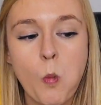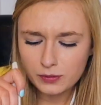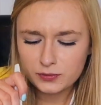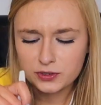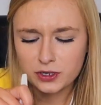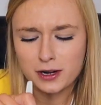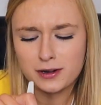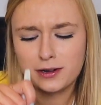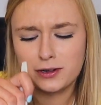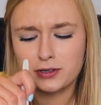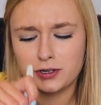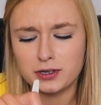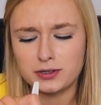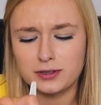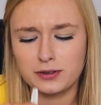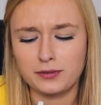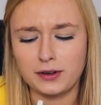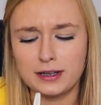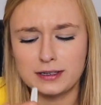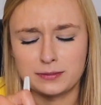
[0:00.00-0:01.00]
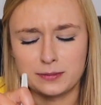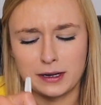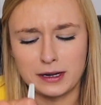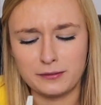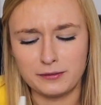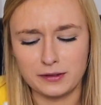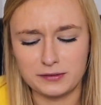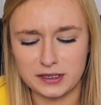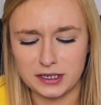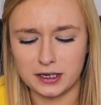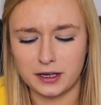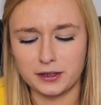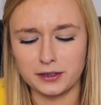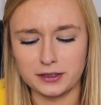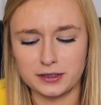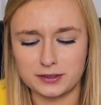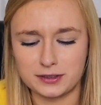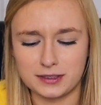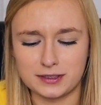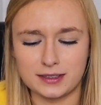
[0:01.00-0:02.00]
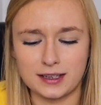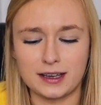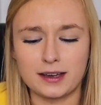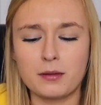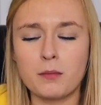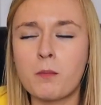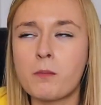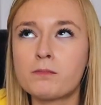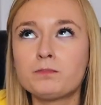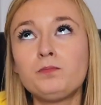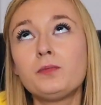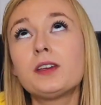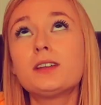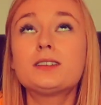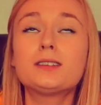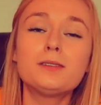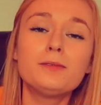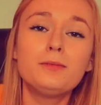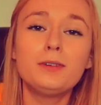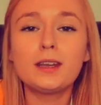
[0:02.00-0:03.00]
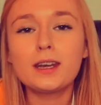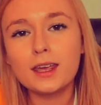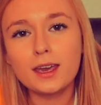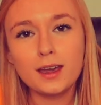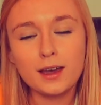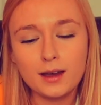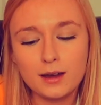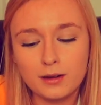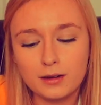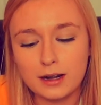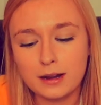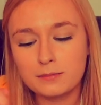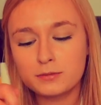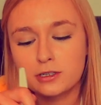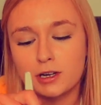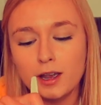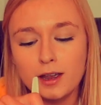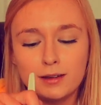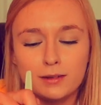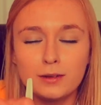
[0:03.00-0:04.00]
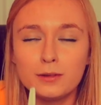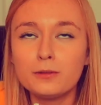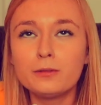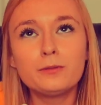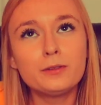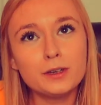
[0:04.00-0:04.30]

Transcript: I'm trying to justify spending $50 because like, it's a video and I'm trying new